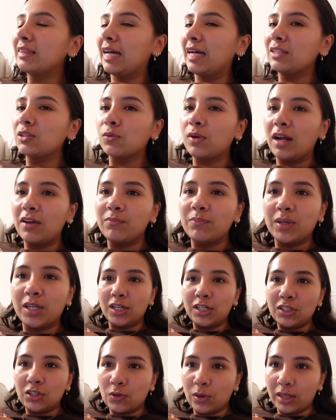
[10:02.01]
that's what i've
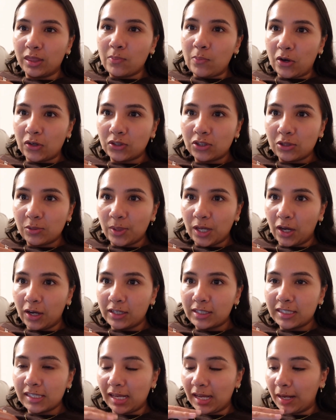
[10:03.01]
enjoying the most to be
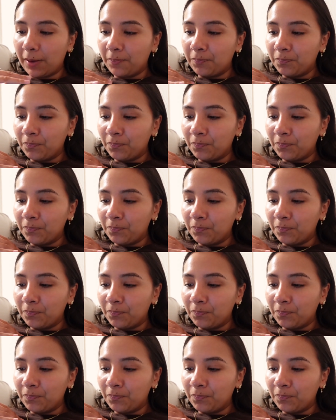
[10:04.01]
honest like